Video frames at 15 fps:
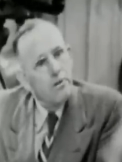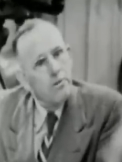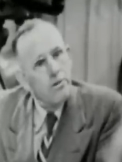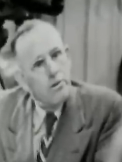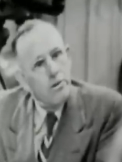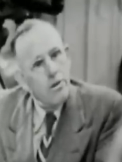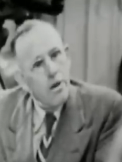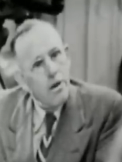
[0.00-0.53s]

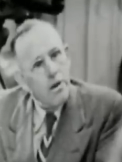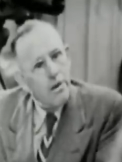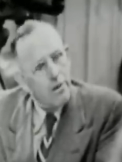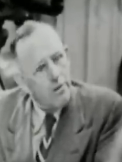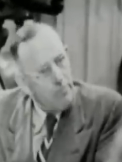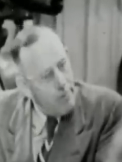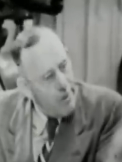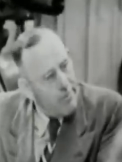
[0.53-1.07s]
should uh,
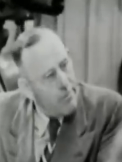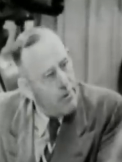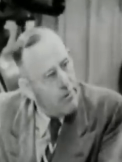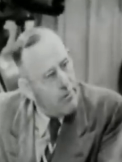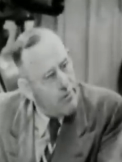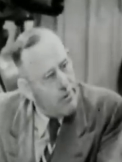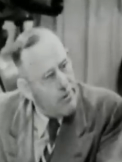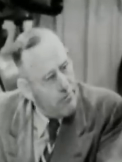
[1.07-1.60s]
contribute
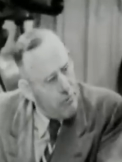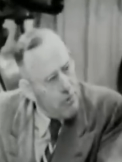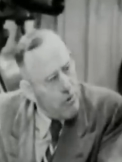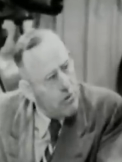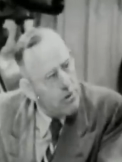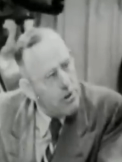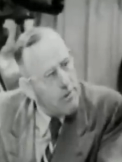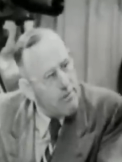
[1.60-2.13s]
three
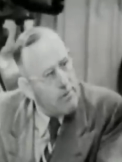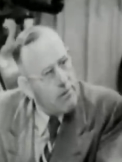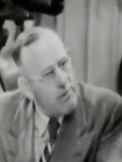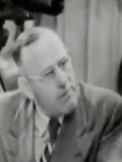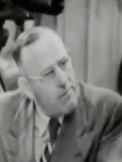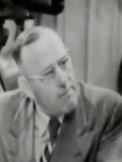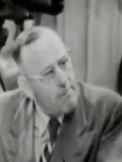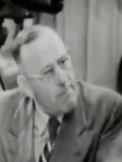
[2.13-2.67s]
fourths of it.
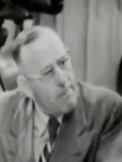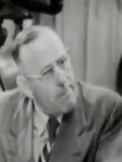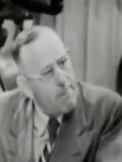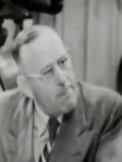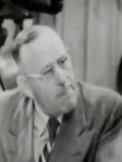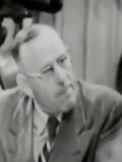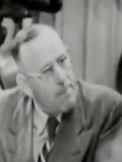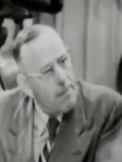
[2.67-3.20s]

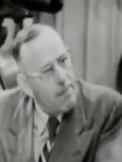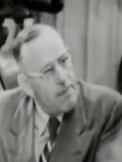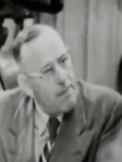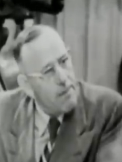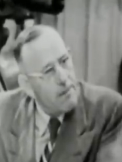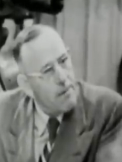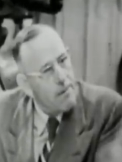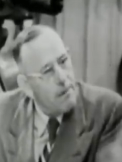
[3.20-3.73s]
No, I agree with
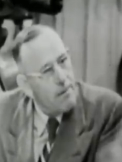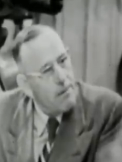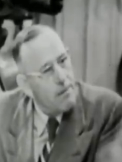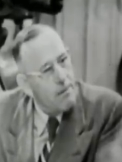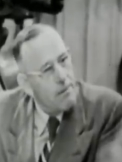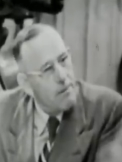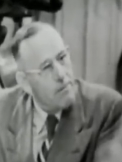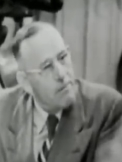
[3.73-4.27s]
you there.
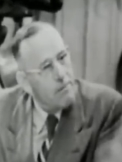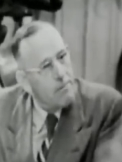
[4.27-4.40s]
I think